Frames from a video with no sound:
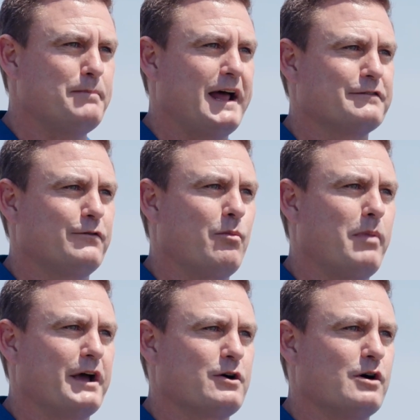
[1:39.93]
platform
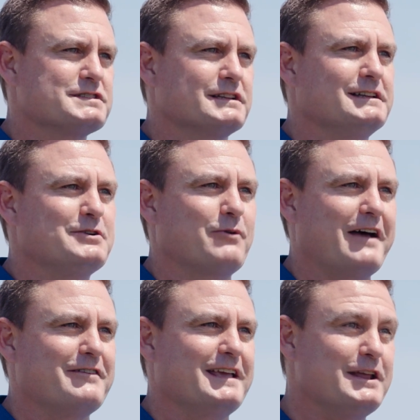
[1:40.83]
by constantly
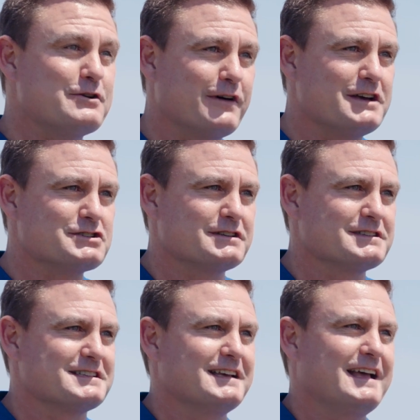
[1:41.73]
driving
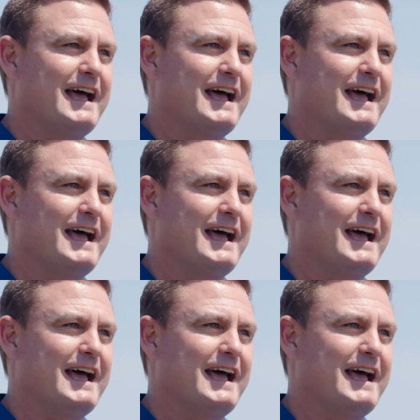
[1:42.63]
innovations